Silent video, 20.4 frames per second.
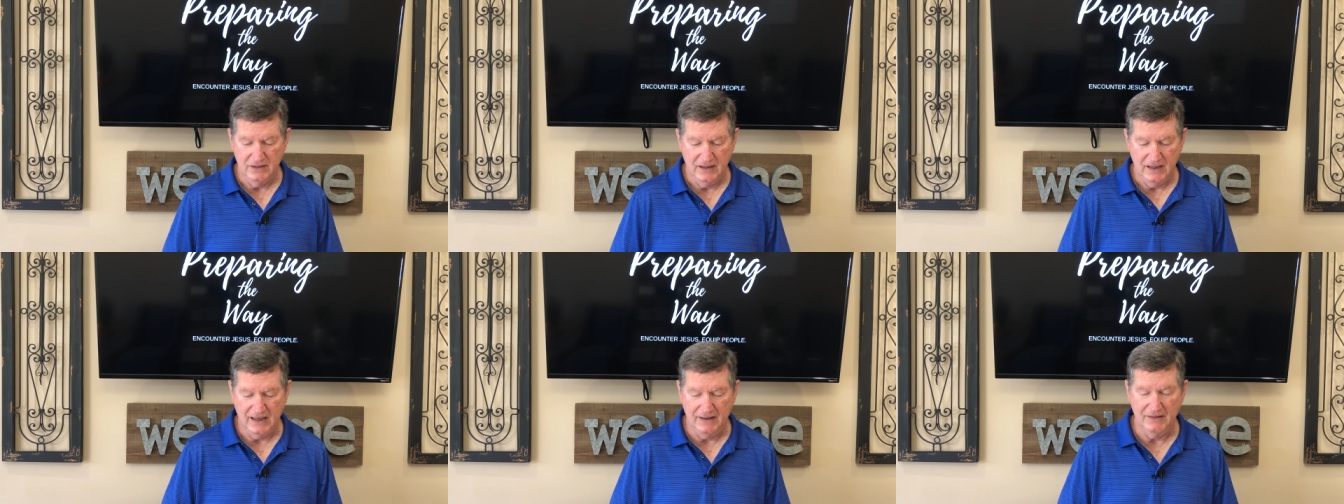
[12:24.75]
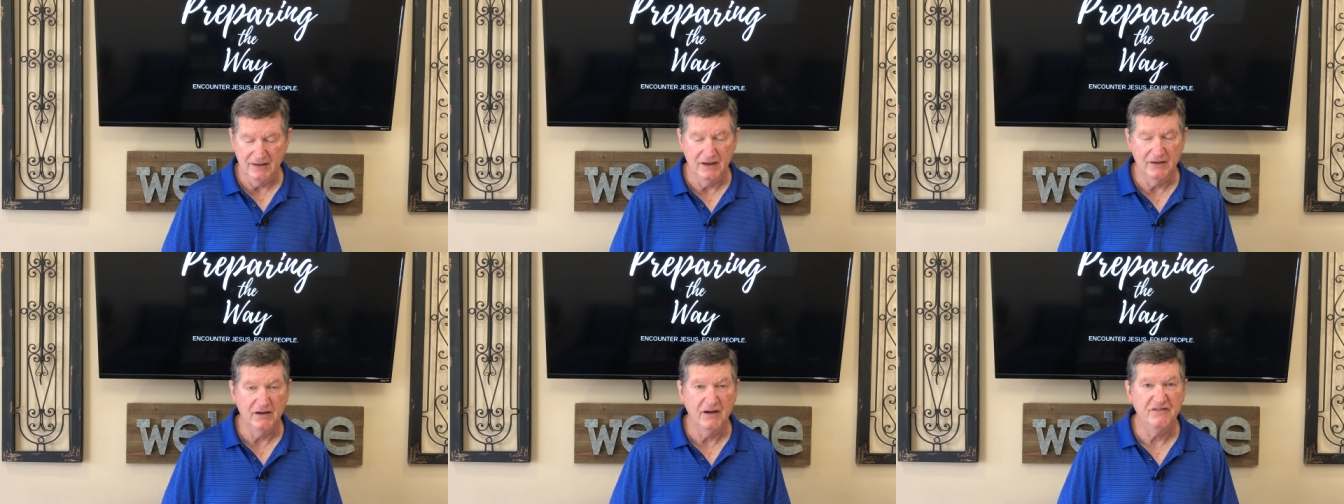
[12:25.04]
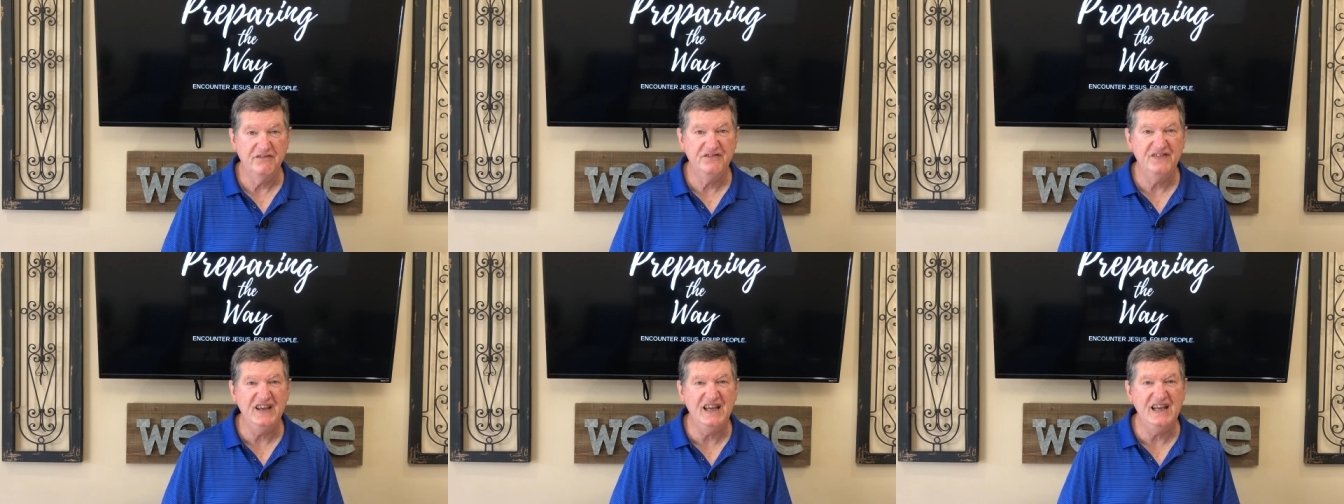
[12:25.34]
a, a
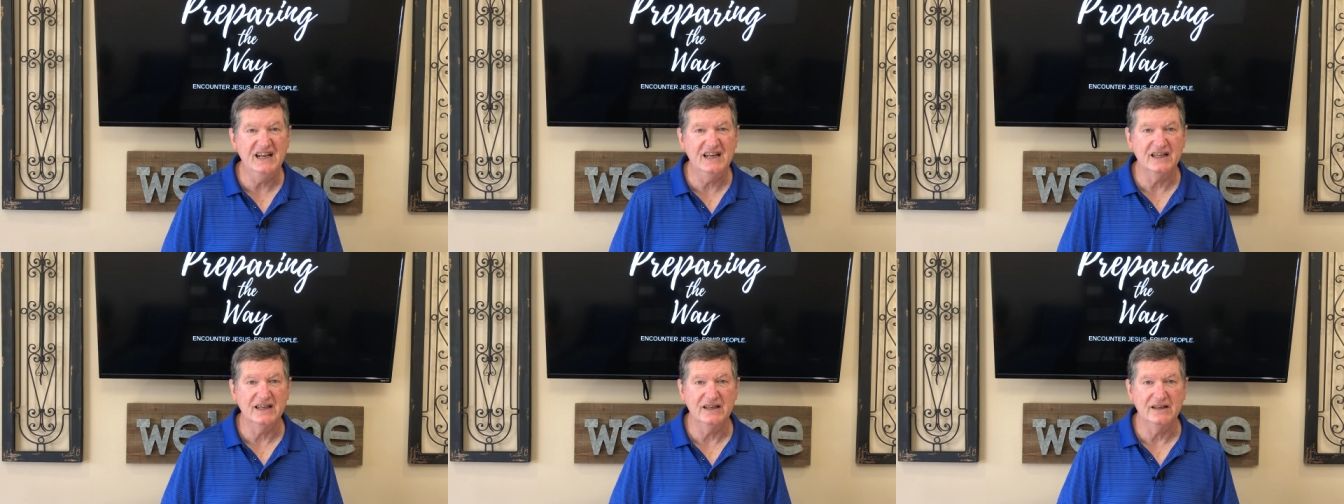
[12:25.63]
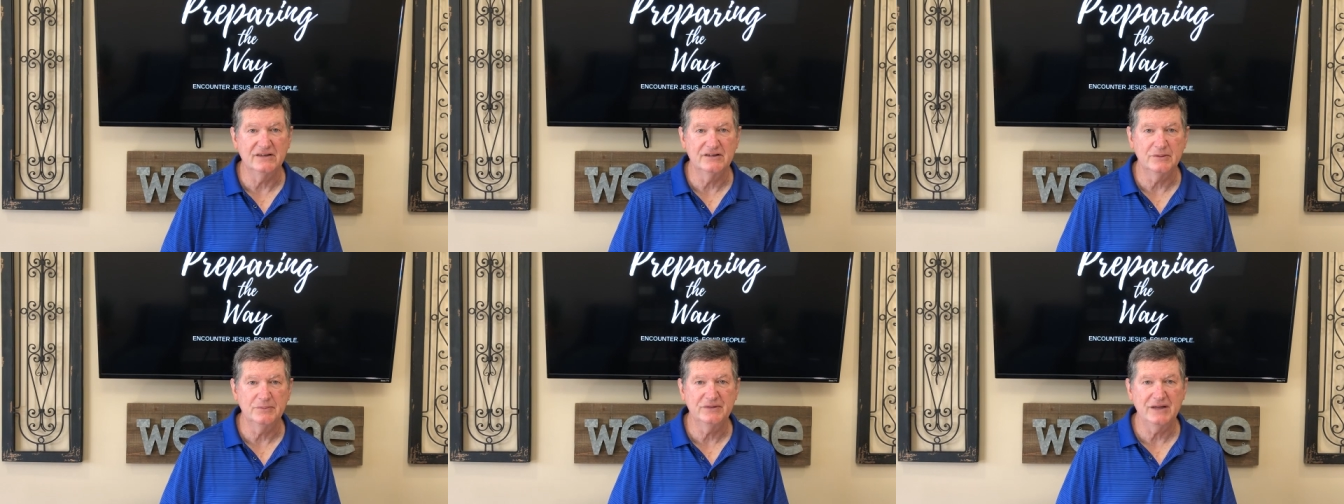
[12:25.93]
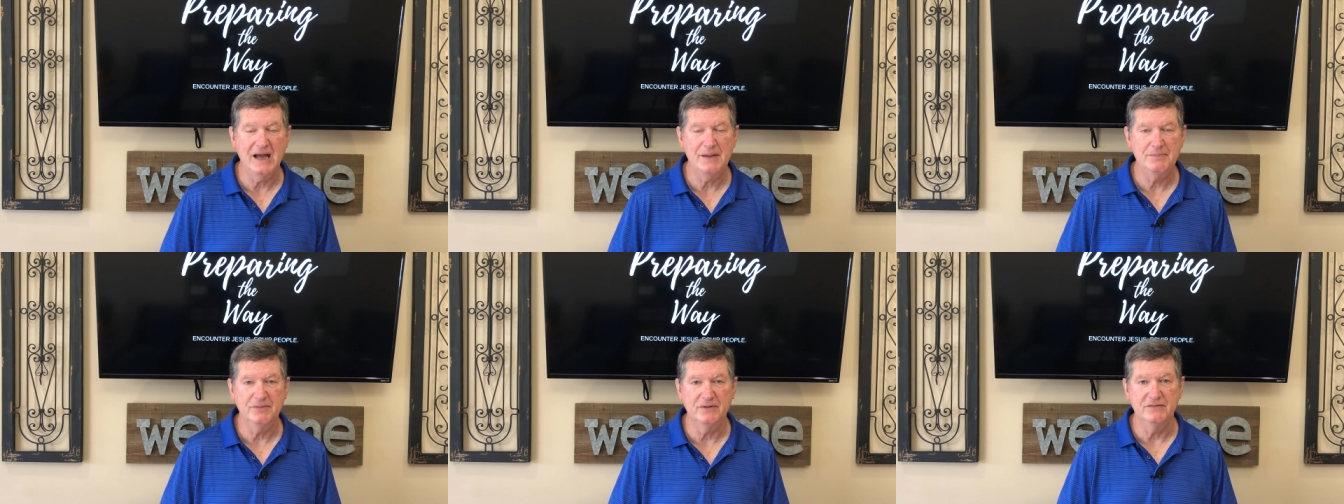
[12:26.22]
feeling, some
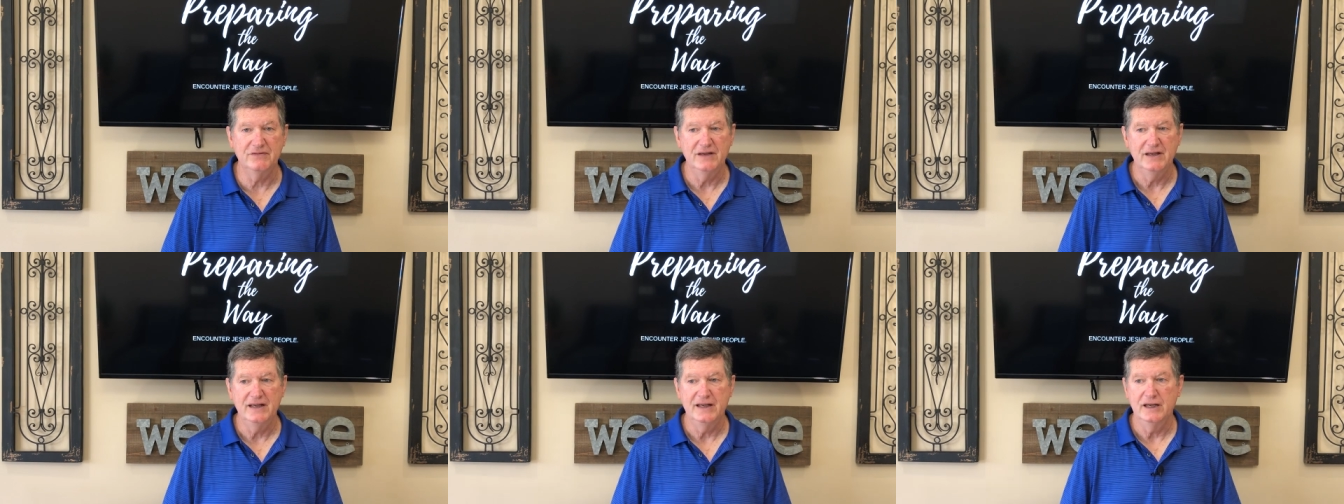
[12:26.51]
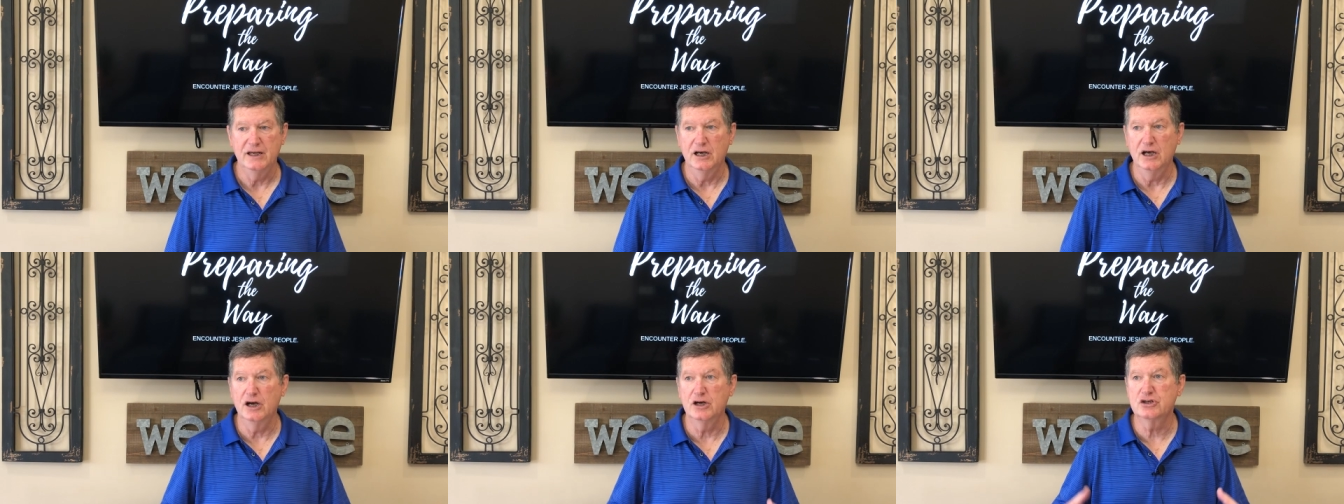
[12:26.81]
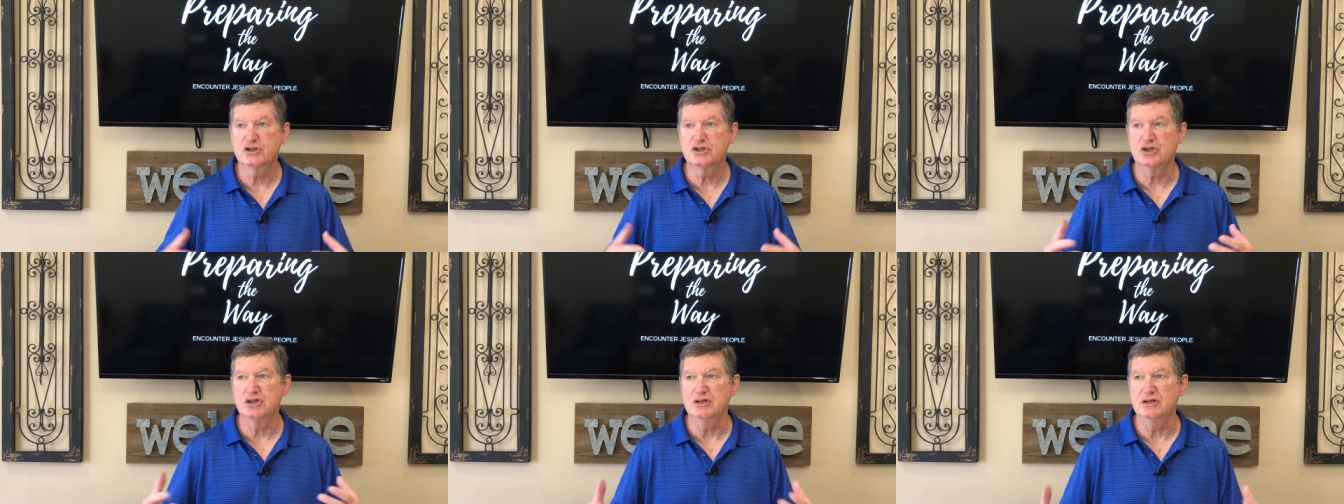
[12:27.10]
type of
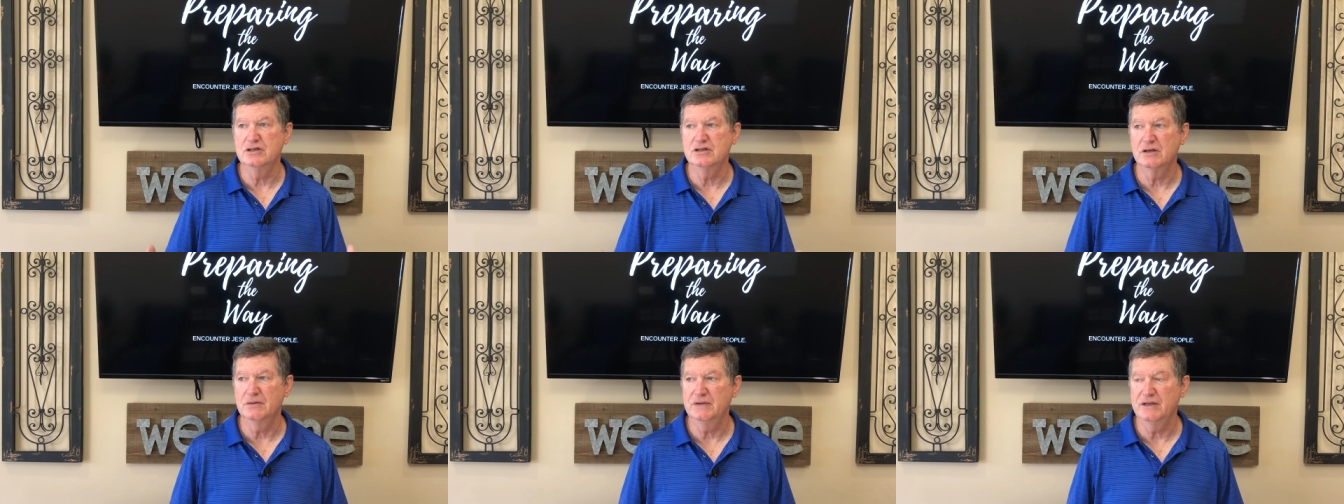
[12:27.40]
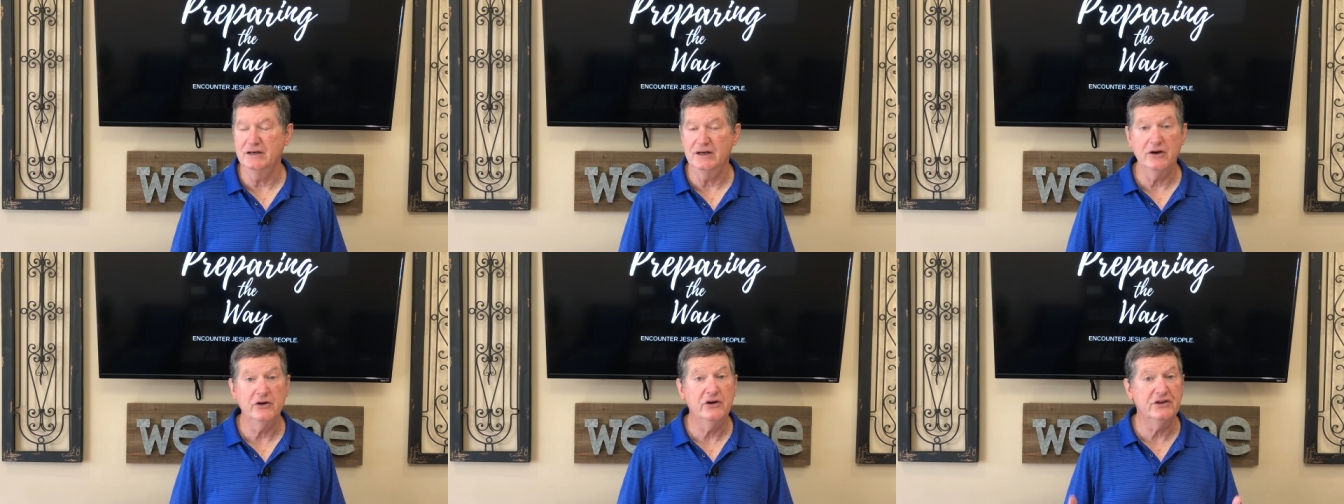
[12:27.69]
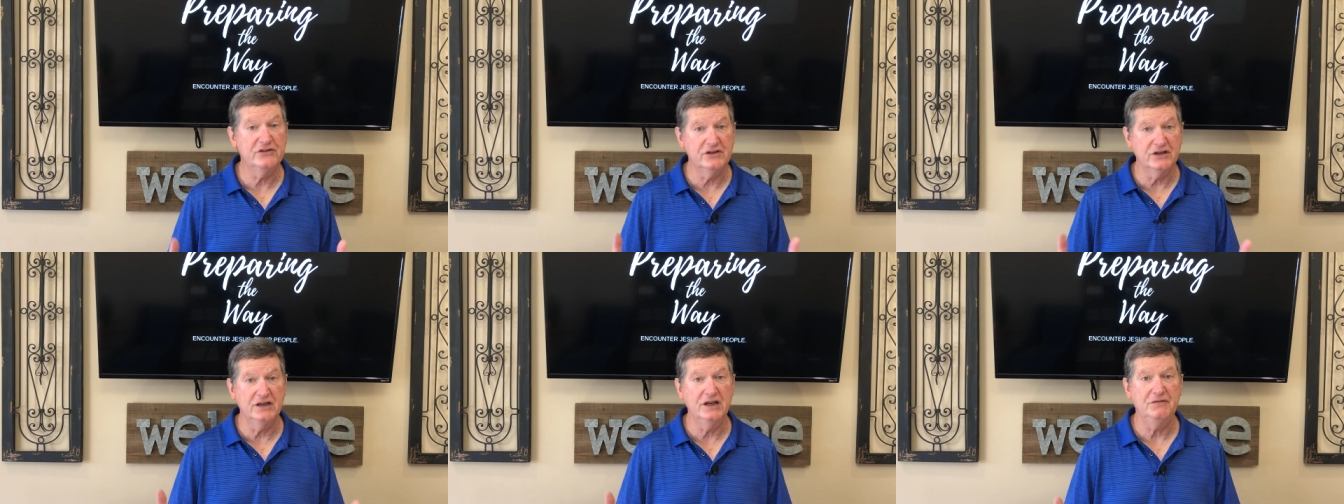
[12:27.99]
unction, some, and there
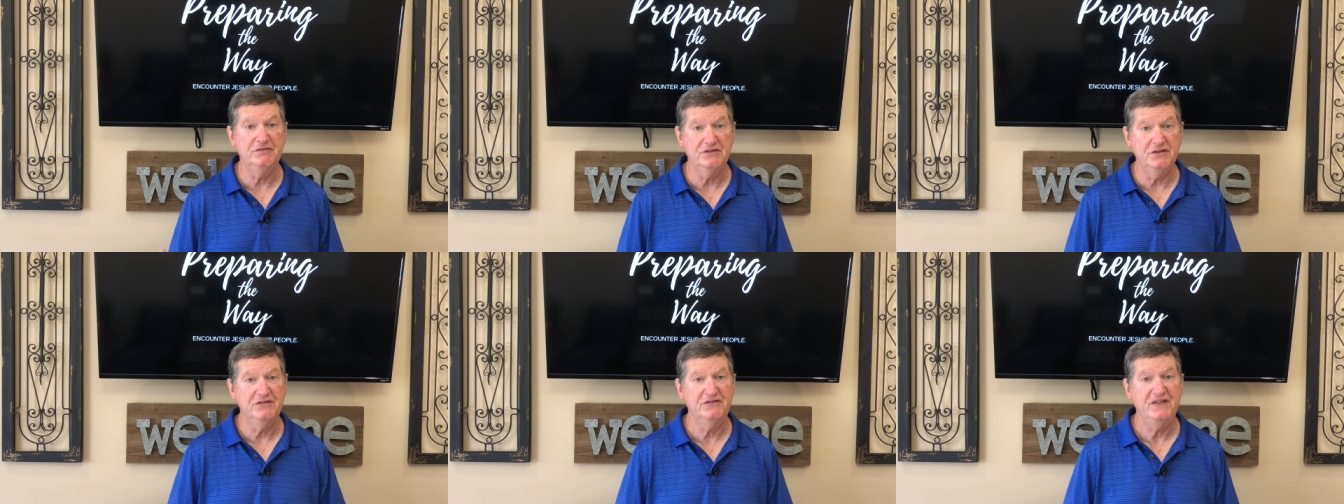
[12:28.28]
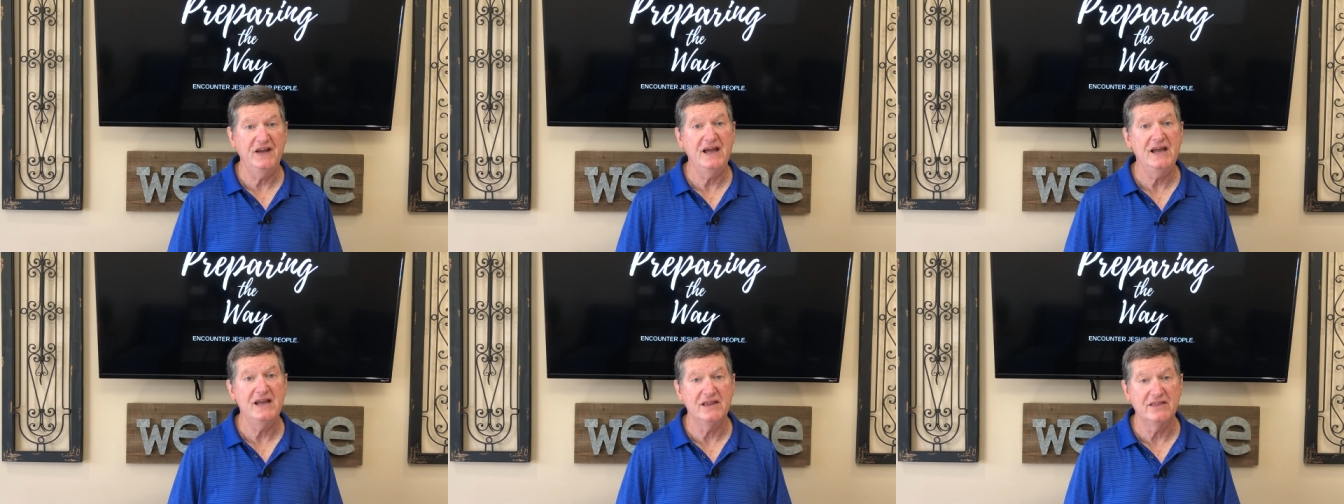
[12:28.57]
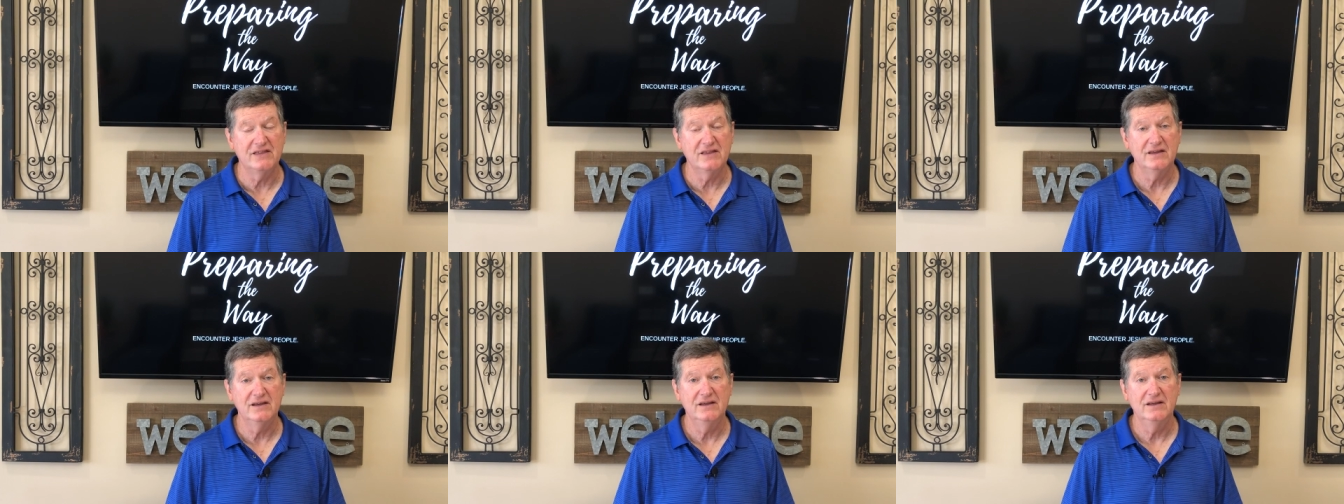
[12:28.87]
is a gift of
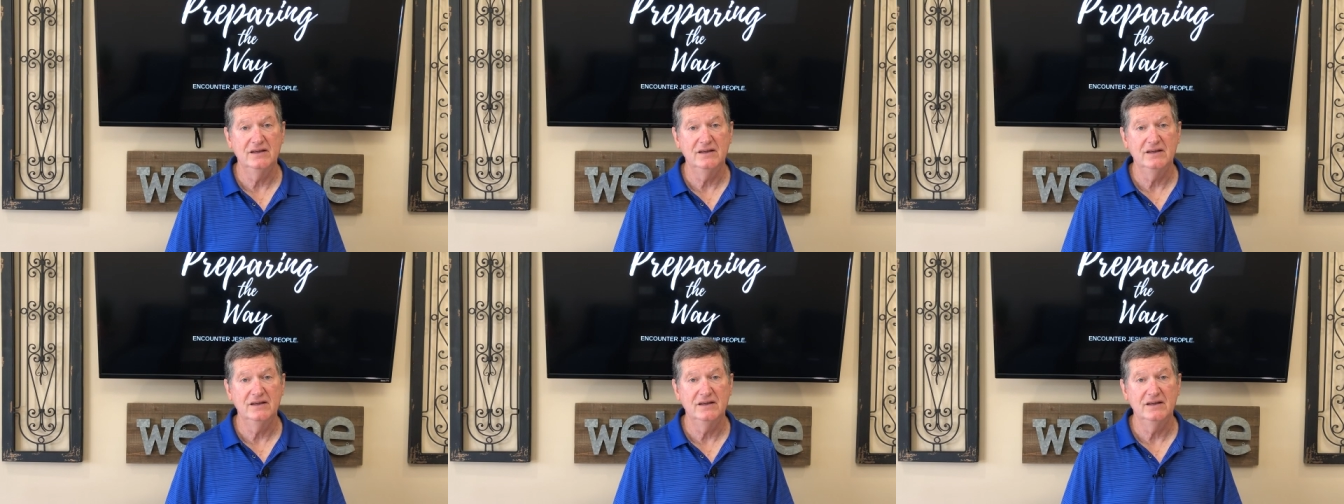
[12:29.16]
faith.